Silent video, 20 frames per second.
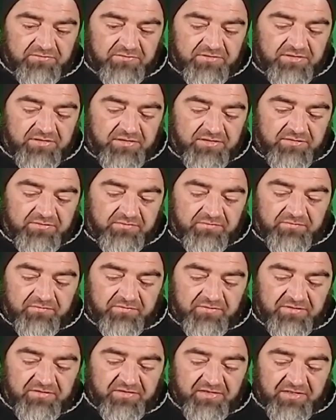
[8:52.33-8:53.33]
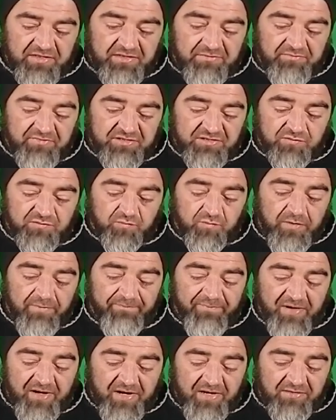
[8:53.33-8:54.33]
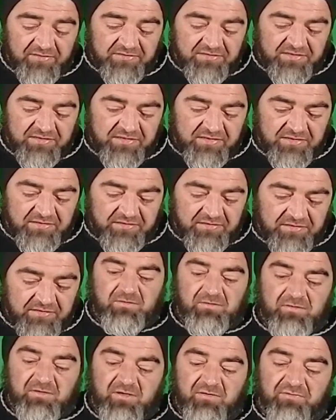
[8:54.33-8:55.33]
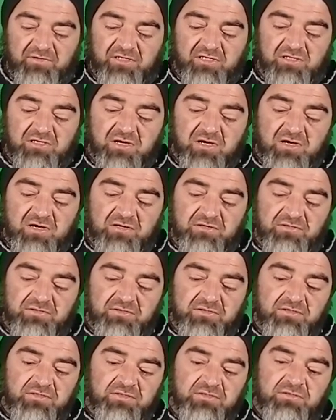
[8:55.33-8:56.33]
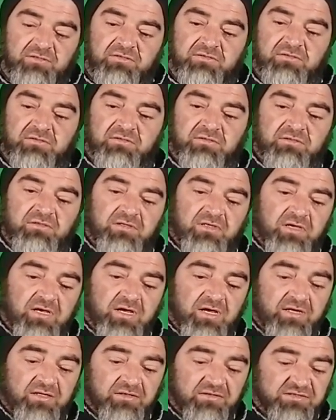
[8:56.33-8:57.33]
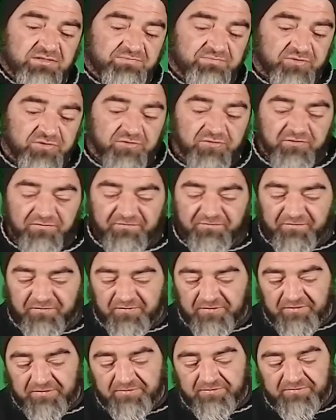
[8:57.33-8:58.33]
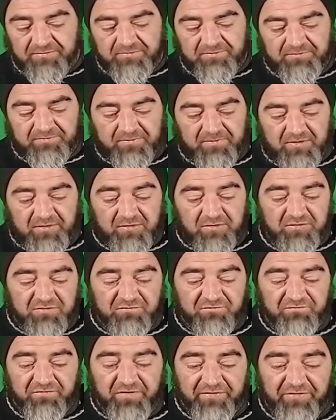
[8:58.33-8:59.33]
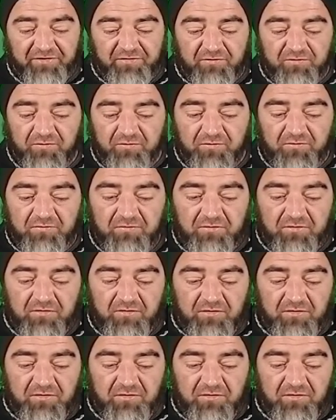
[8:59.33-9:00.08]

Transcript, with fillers: Uh, getting his whip out. There we go. And it's beautiful. It looks very cool